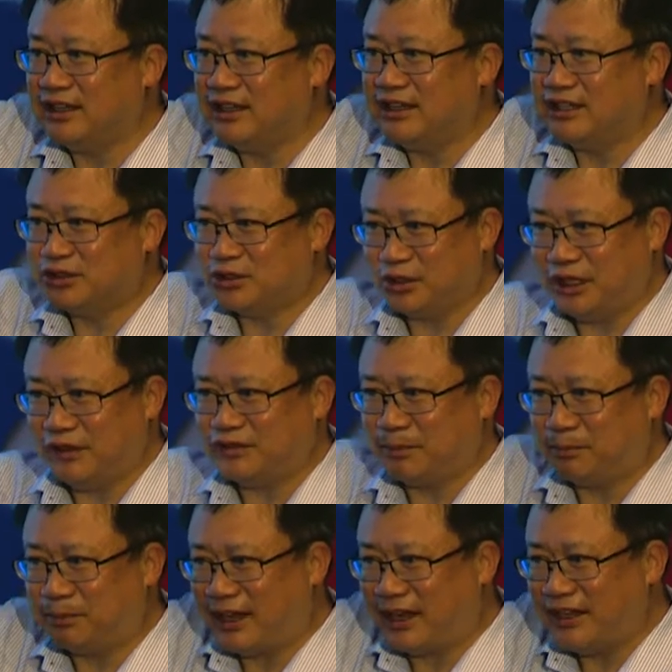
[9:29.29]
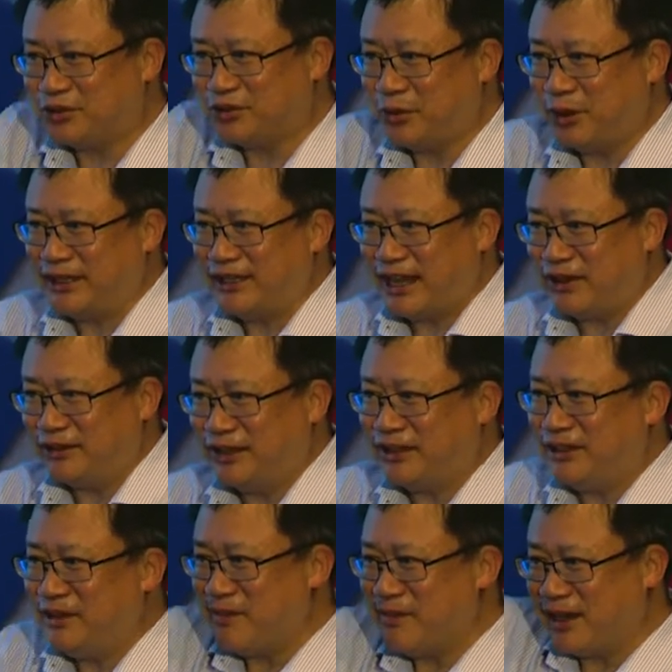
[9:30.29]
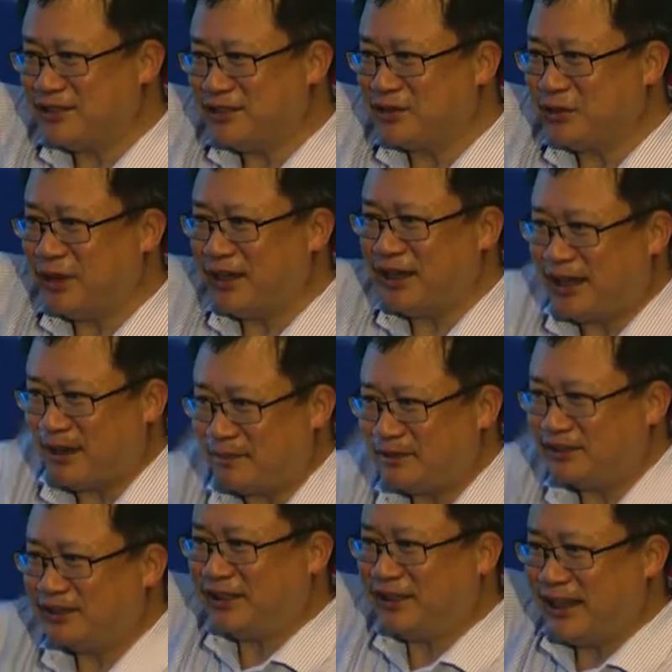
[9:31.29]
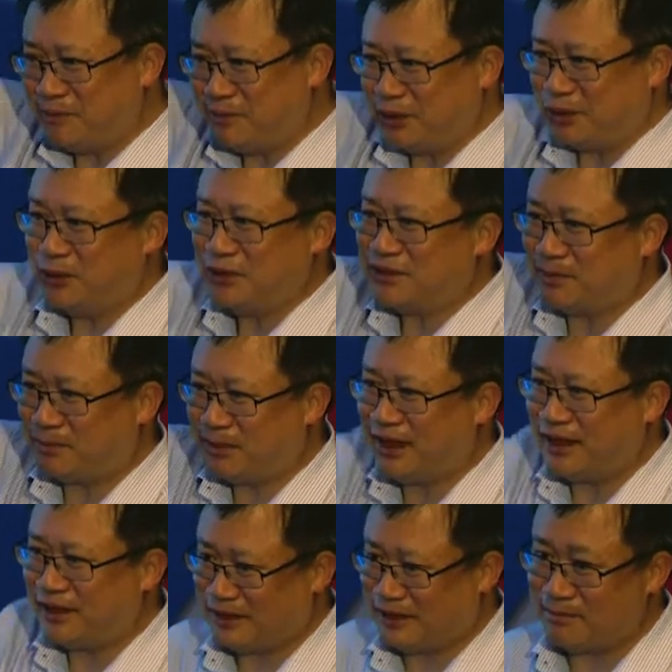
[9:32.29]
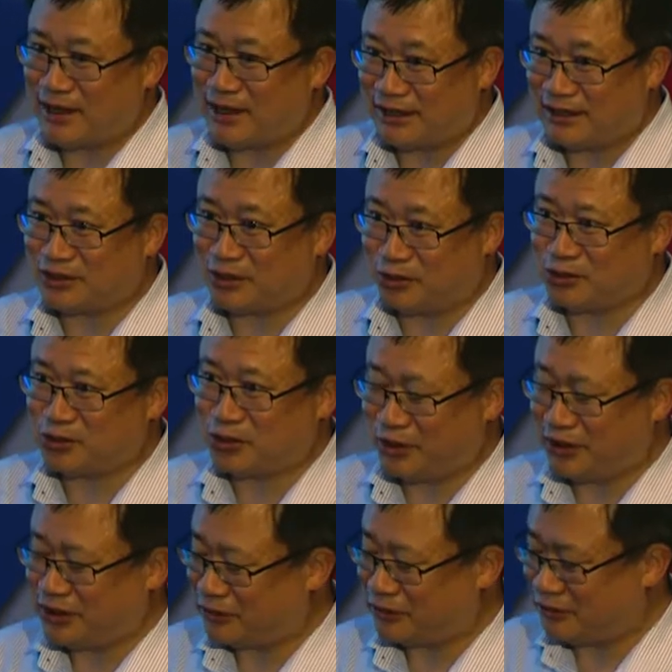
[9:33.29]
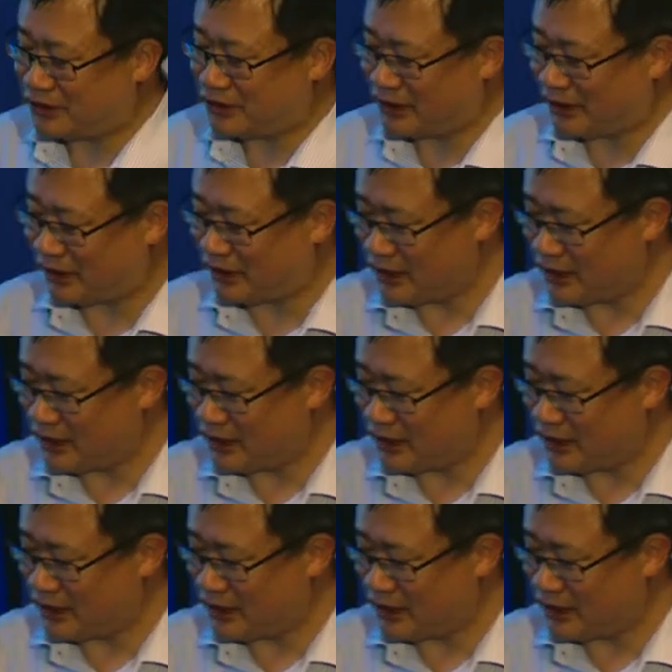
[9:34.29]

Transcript: So if supply is going down and demand is going up, the gap between supply and demand is also increasing.